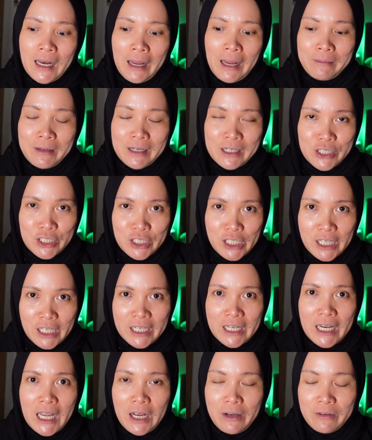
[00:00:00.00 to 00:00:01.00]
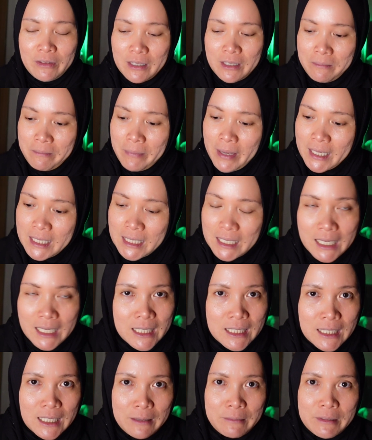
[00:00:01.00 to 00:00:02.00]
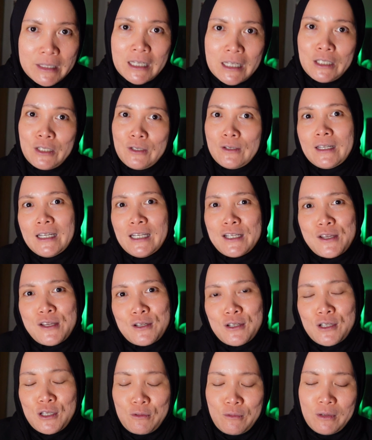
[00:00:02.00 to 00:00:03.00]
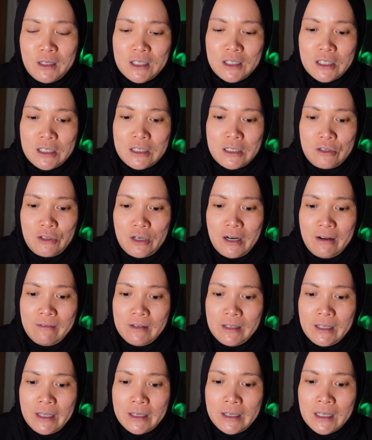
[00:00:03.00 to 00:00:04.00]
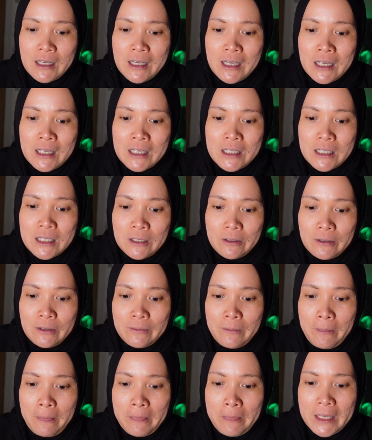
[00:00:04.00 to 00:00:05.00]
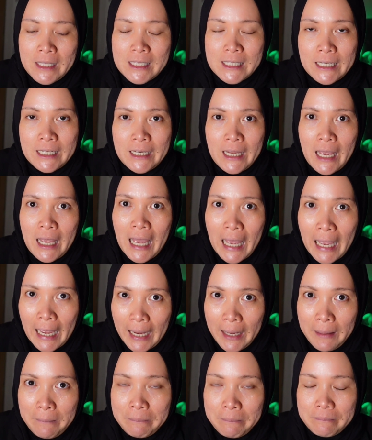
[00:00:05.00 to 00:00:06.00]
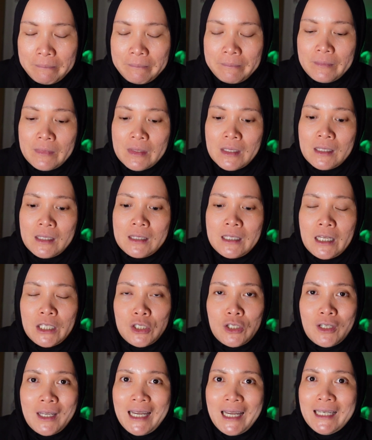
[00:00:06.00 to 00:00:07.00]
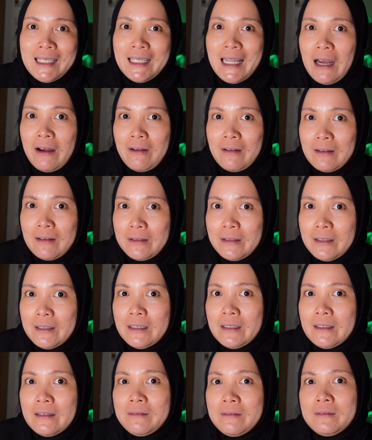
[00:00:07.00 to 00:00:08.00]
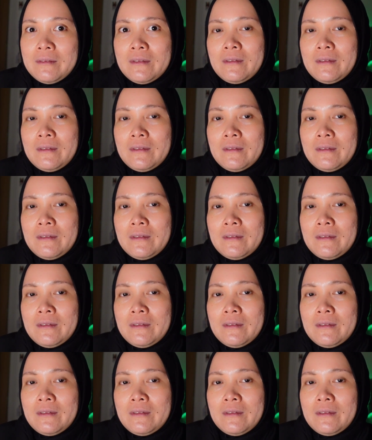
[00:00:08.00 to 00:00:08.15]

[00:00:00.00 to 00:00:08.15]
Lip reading: I'm going to share now the best eSims that you can use whilst traveling. So it's an app that you can download